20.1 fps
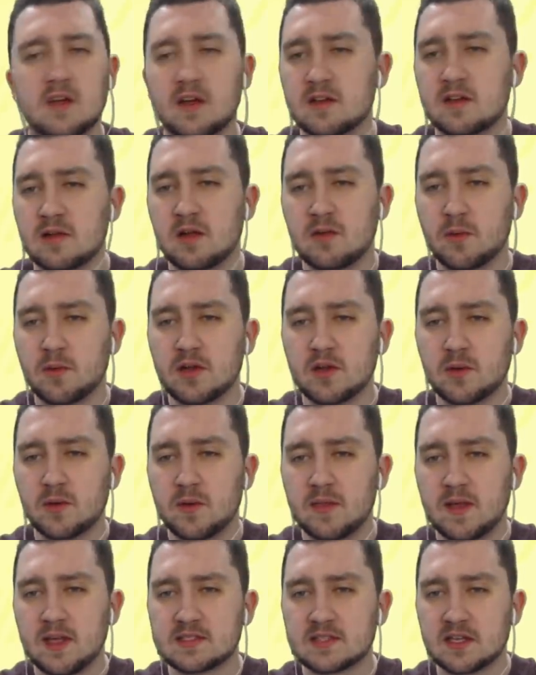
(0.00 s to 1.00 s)
I wonder when
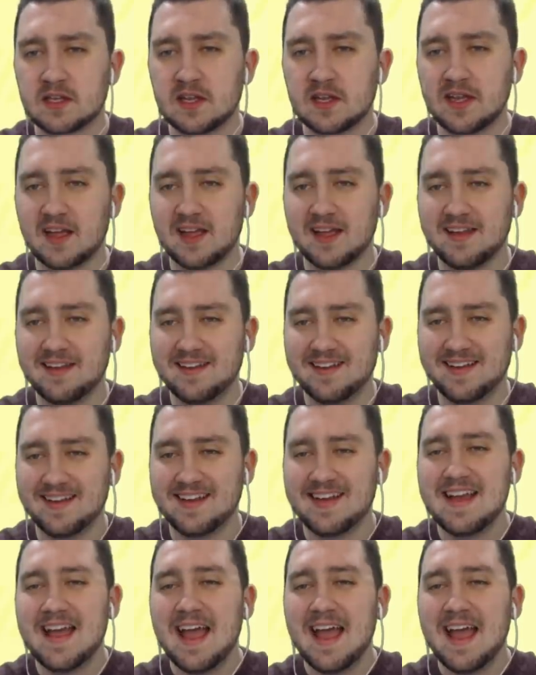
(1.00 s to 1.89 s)
that's going to hit.